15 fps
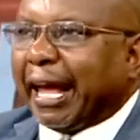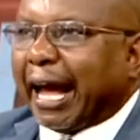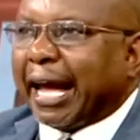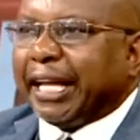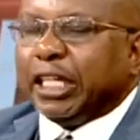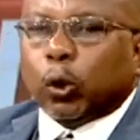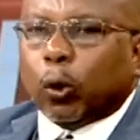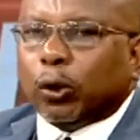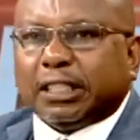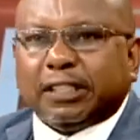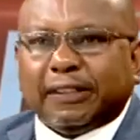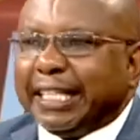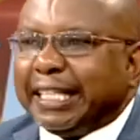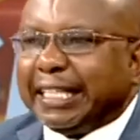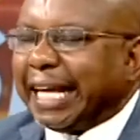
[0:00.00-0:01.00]
I don't
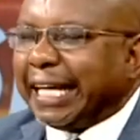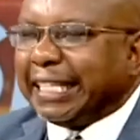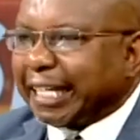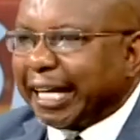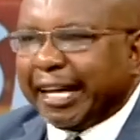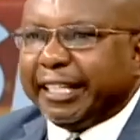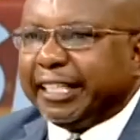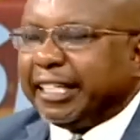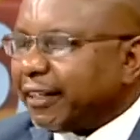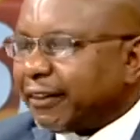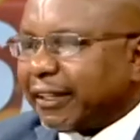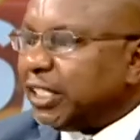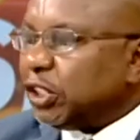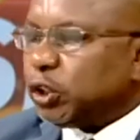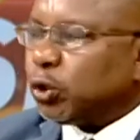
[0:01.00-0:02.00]
think there is any
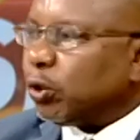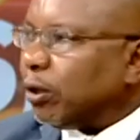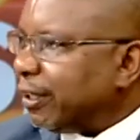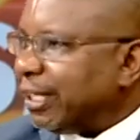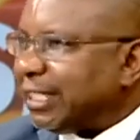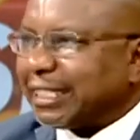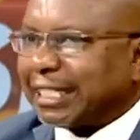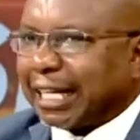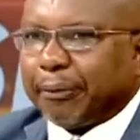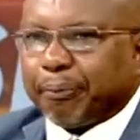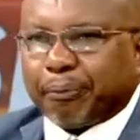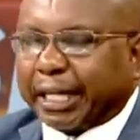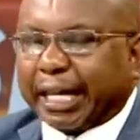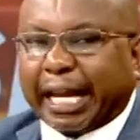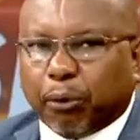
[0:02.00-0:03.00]
other insurance
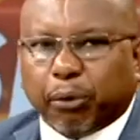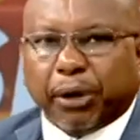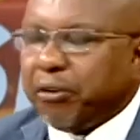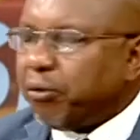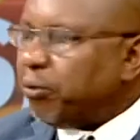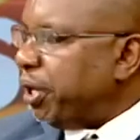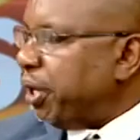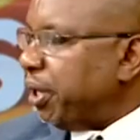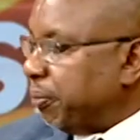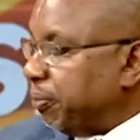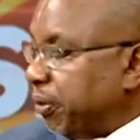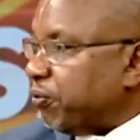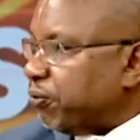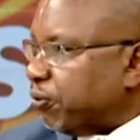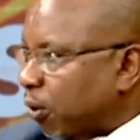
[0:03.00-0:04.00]
company.
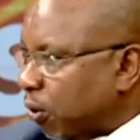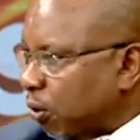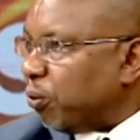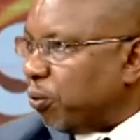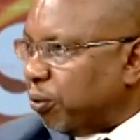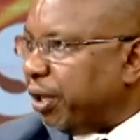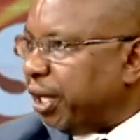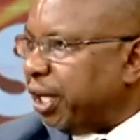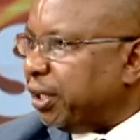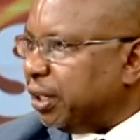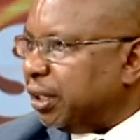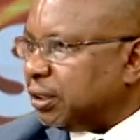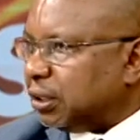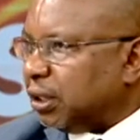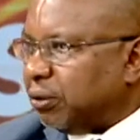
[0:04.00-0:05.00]
Before we
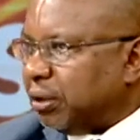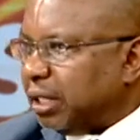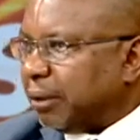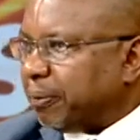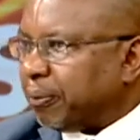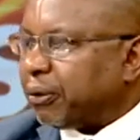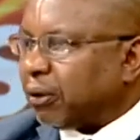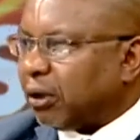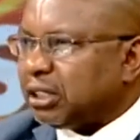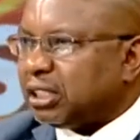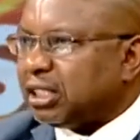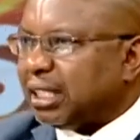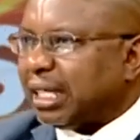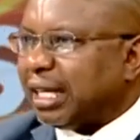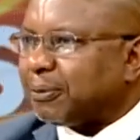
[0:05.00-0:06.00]

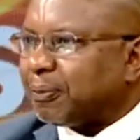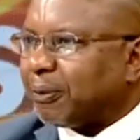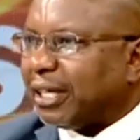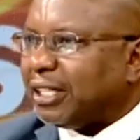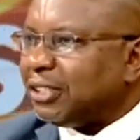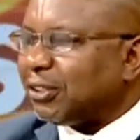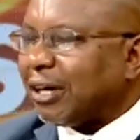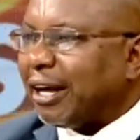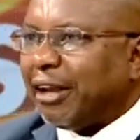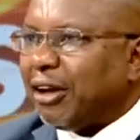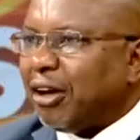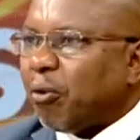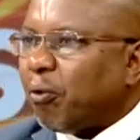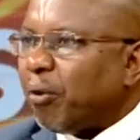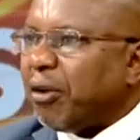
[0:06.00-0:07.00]
approached Diaspora Insurance,
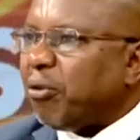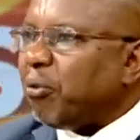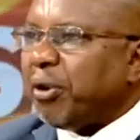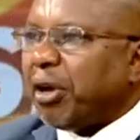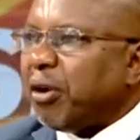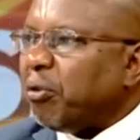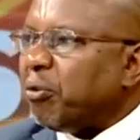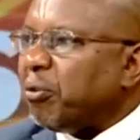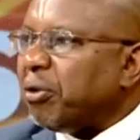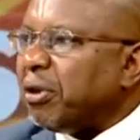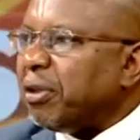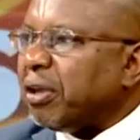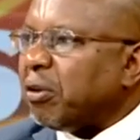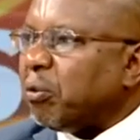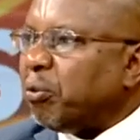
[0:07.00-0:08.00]

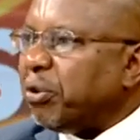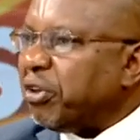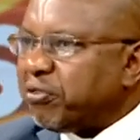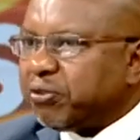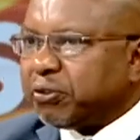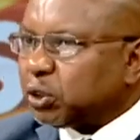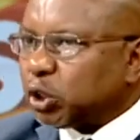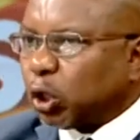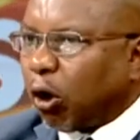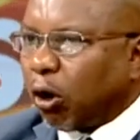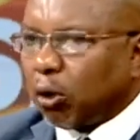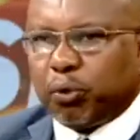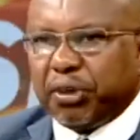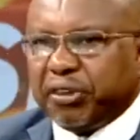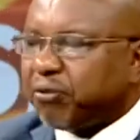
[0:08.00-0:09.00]
we've
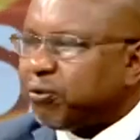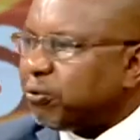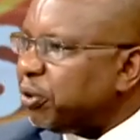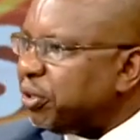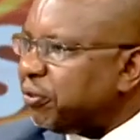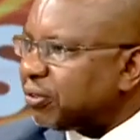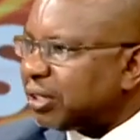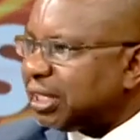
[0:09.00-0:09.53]
talked, we've